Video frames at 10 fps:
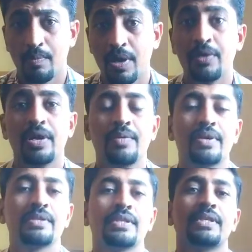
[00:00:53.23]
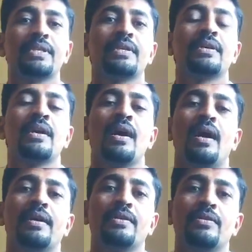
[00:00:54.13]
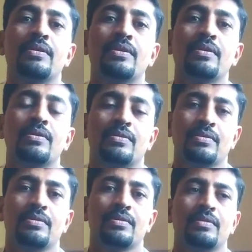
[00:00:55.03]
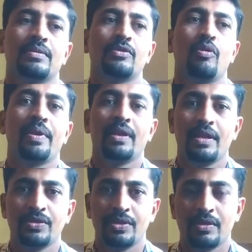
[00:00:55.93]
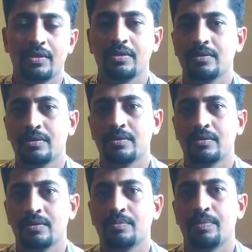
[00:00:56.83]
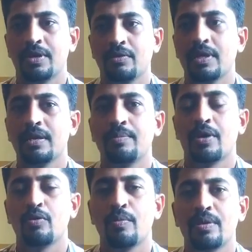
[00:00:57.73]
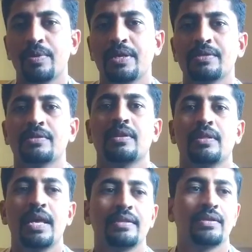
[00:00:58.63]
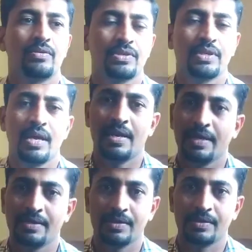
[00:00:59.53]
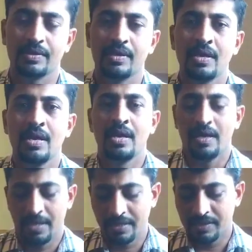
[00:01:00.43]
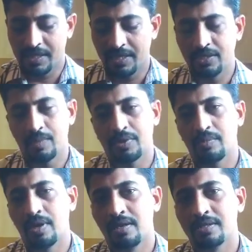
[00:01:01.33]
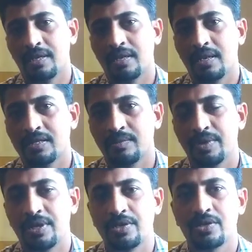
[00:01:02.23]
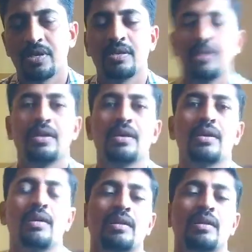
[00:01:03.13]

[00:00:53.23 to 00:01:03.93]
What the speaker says: biodiversity and nomenclature, particularly for human beings, like that question arises. In second chapter, biological classification, here